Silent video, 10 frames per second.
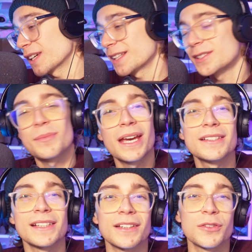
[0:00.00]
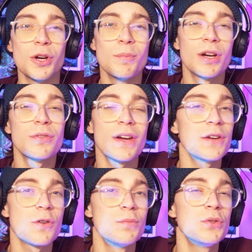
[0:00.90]
just think it's amazing that my
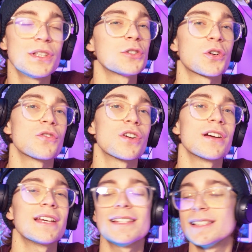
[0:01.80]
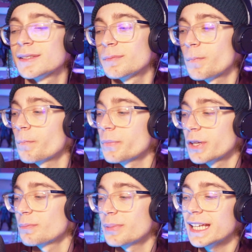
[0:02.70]
favourite music genre is
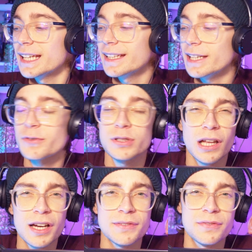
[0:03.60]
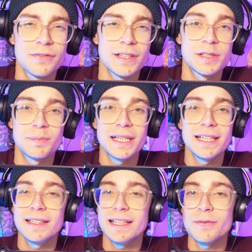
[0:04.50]
being given life. It's
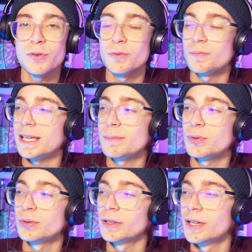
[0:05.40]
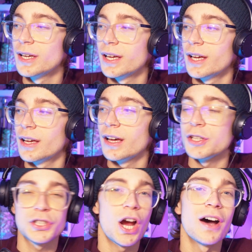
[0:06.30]
being given people
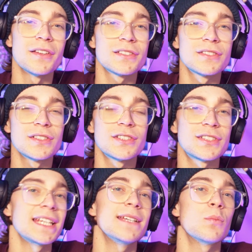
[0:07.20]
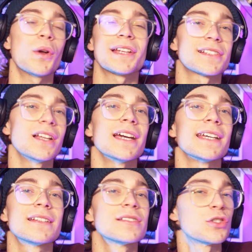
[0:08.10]
a chance to see what it's
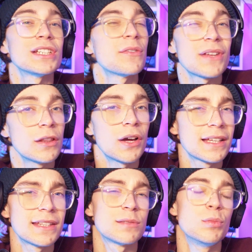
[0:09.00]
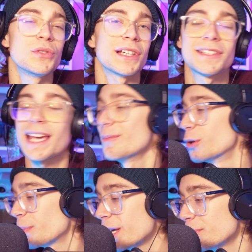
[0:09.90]
like, to see if they like this music, to get
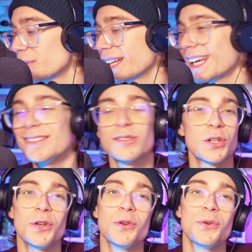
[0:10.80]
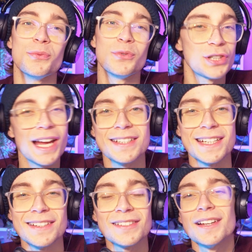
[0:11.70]
more people into
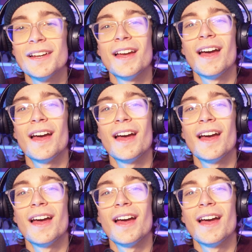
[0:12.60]
shanties.